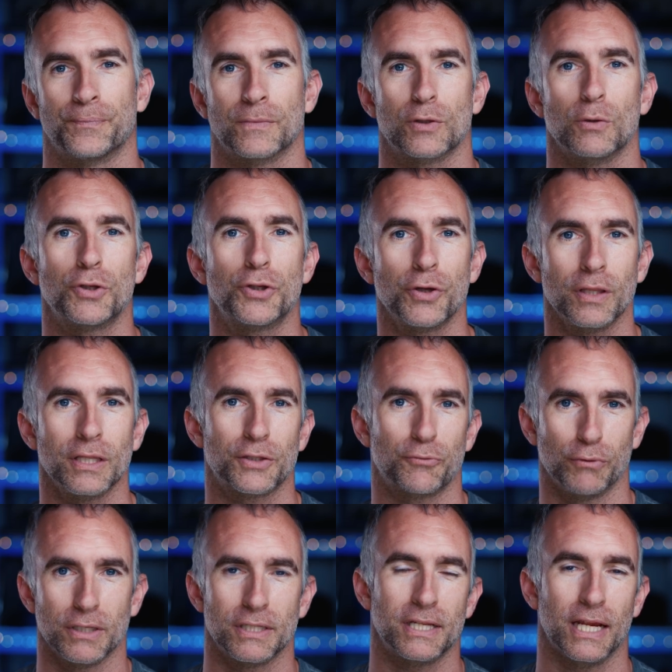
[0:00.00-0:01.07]
So I was shooting this
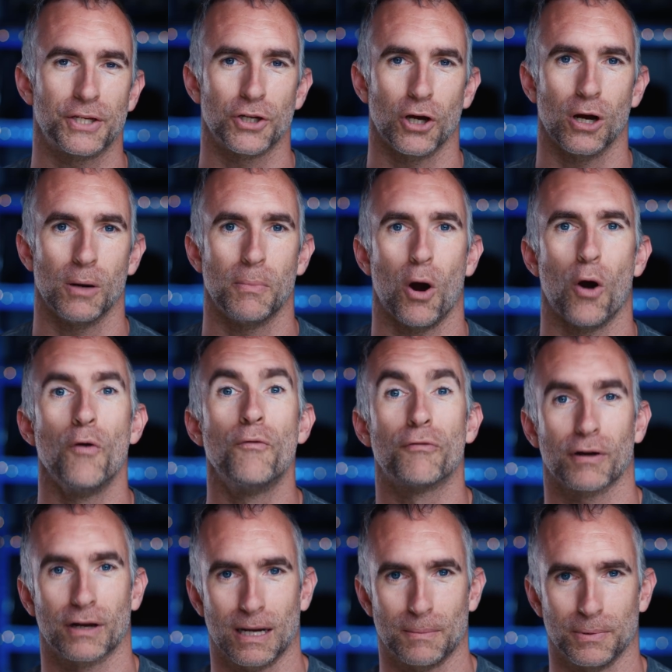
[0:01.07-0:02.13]
real estate job
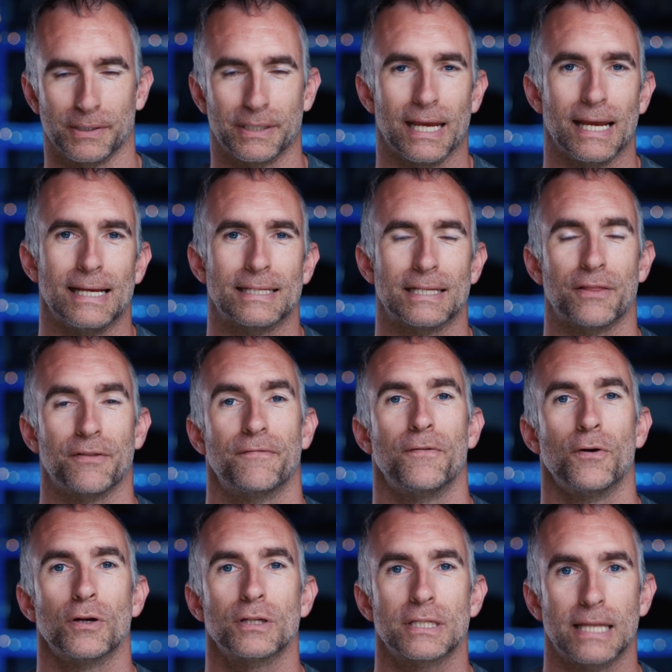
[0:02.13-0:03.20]
over a couple of days, and the
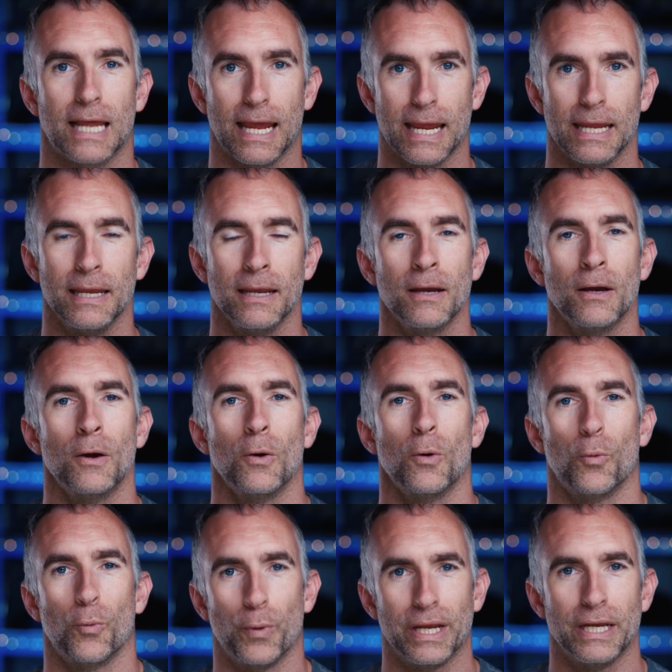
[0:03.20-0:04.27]
first day
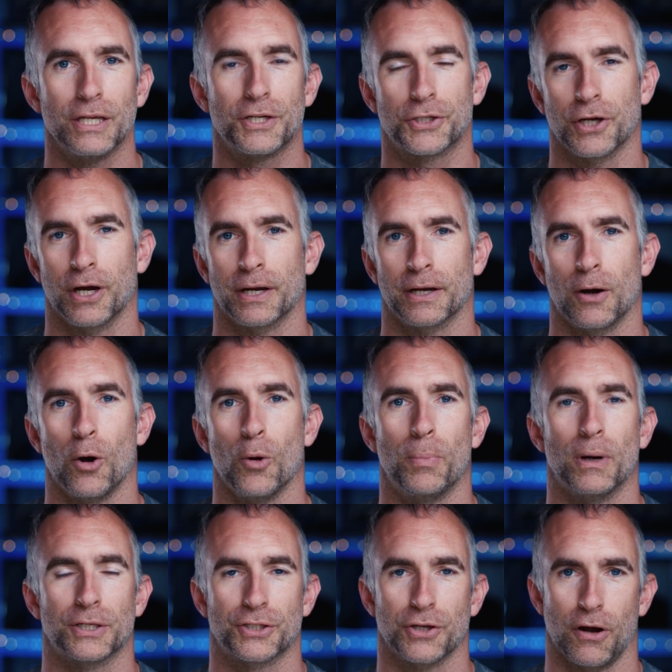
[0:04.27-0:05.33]
we shot a whole
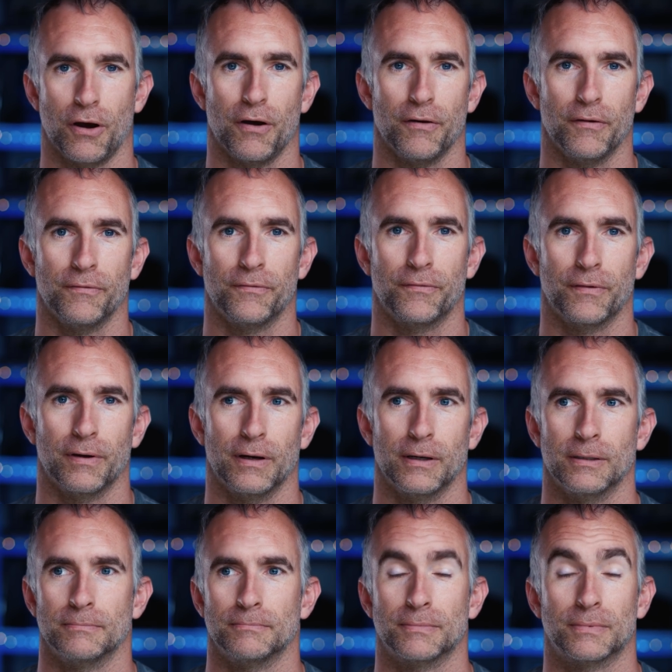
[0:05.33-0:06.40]
bunch of
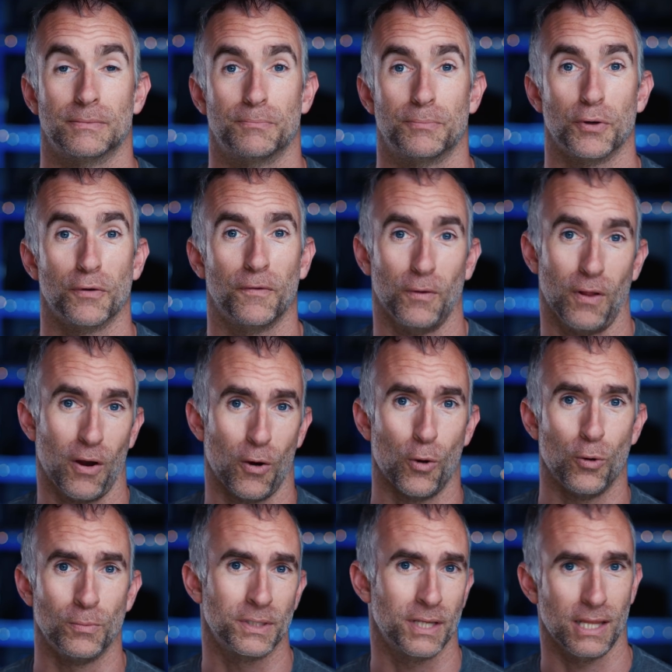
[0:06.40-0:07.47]
um, beautiful
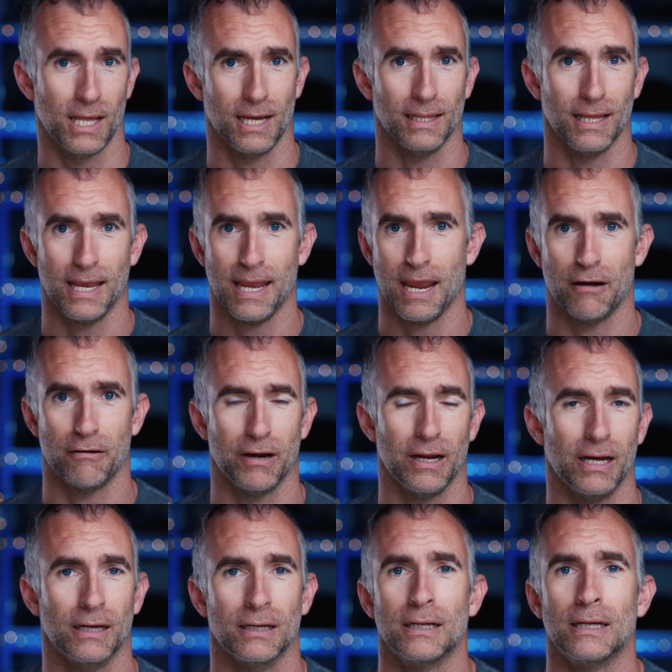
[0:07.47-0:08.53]
homes in the L A
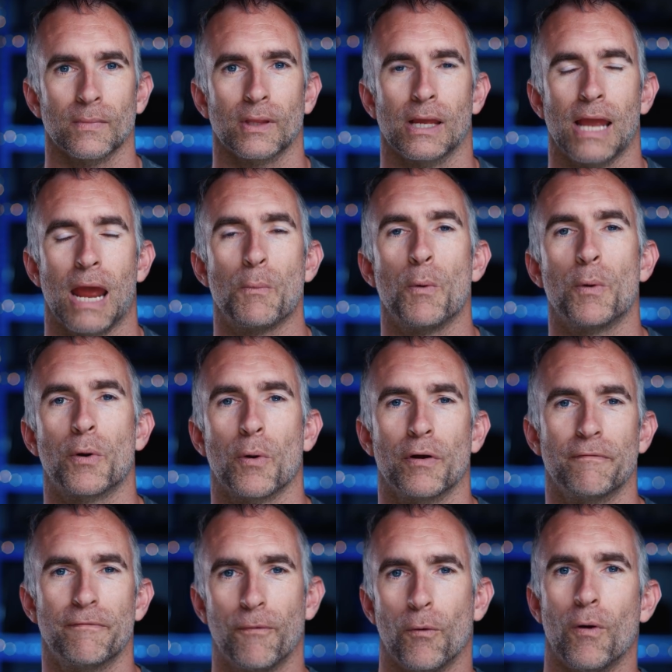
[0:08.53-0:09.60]
area. And we were
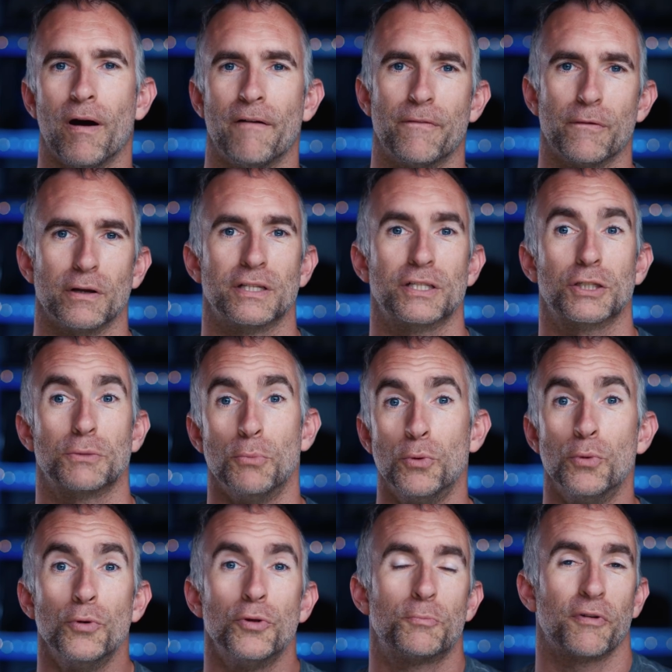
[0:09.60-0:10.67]
going for a very
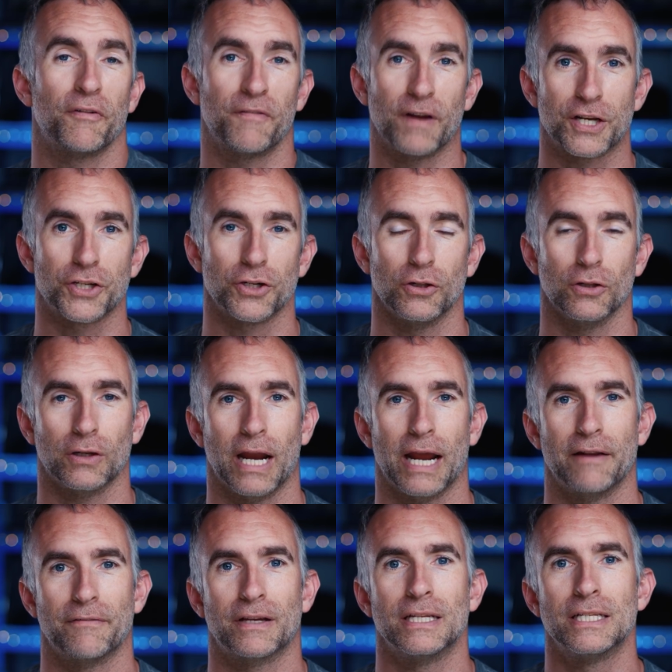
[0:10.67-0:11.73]
smooth, professional,
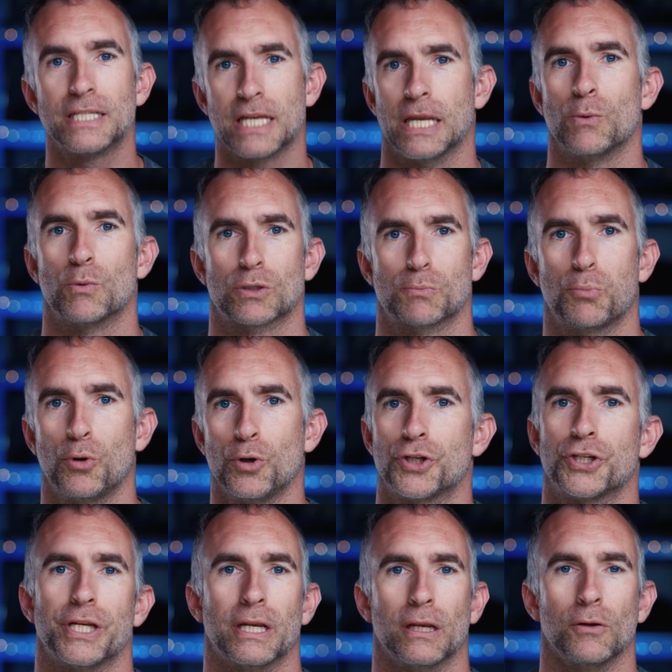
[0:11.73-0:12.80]
kind of continuous
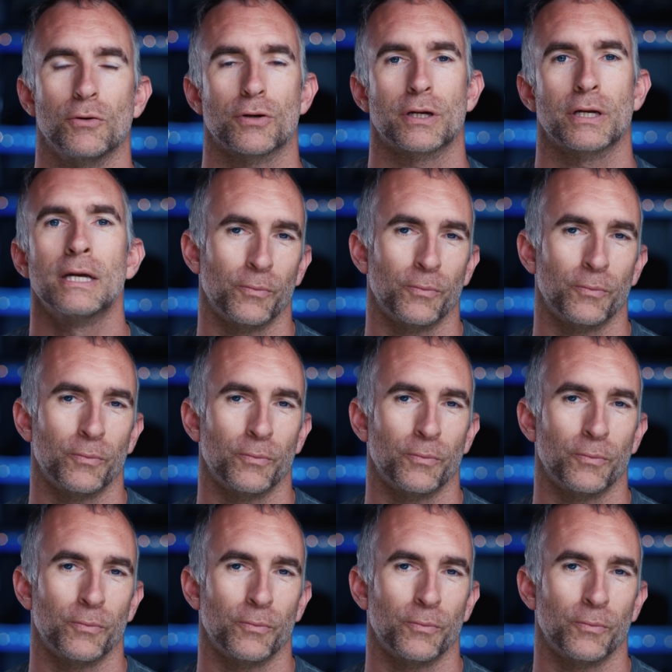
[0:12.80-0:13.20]
push-in look.